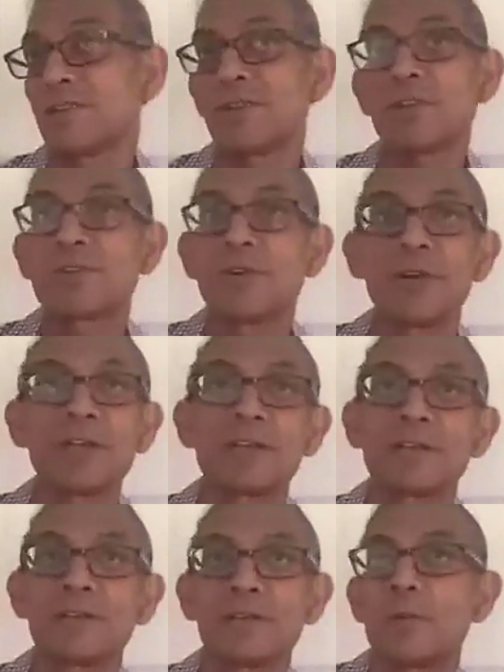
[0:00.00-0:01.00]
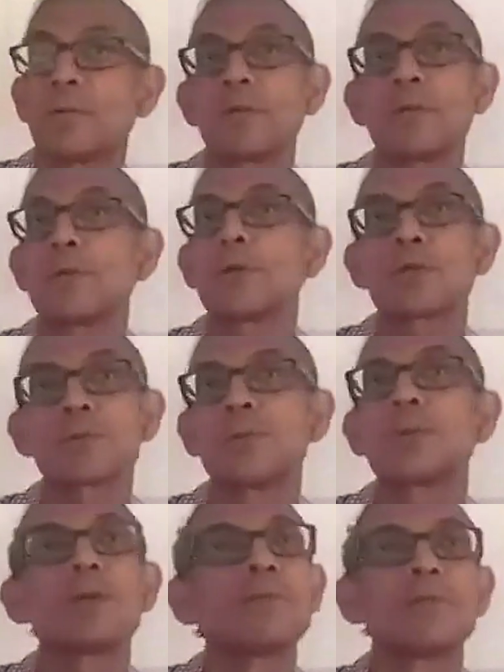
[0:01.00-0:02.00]
you're not going. No, the US
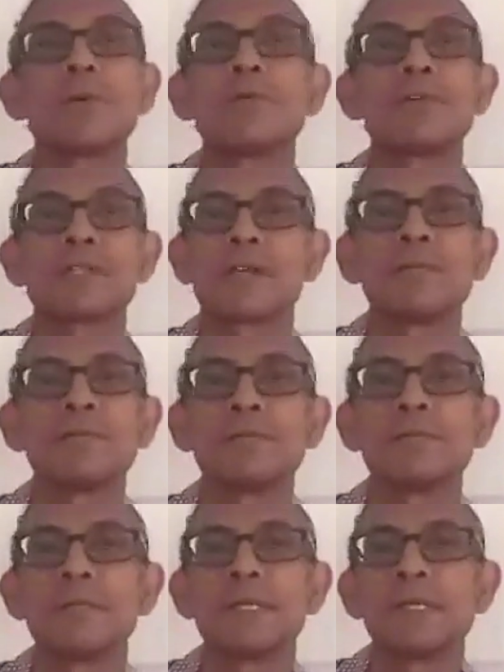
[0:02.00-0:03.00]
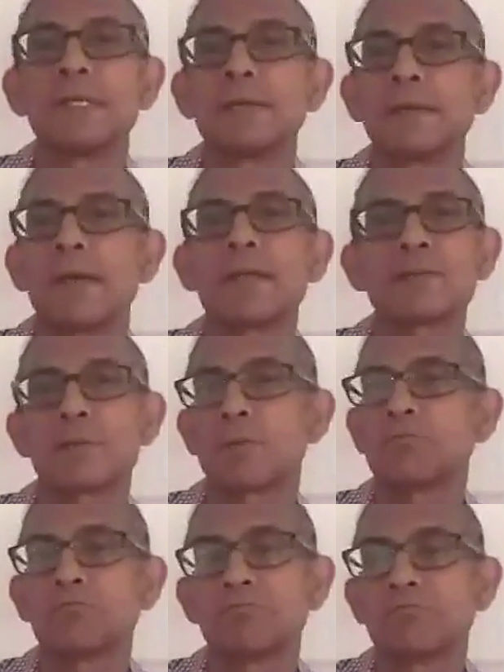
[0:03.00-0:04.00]
won't give you a visa." And
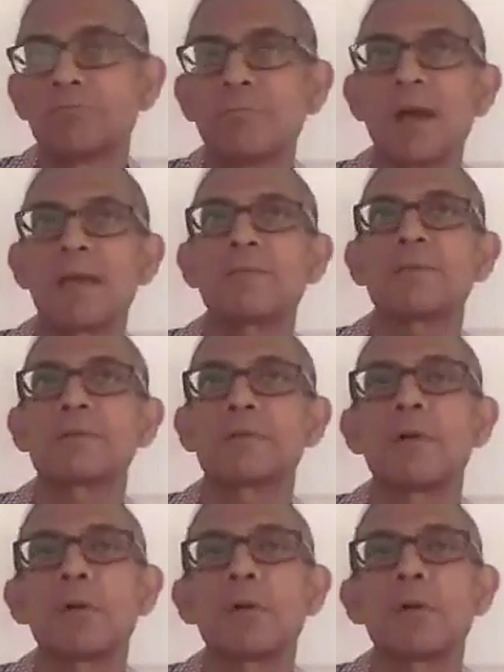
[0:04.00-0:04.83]
so I was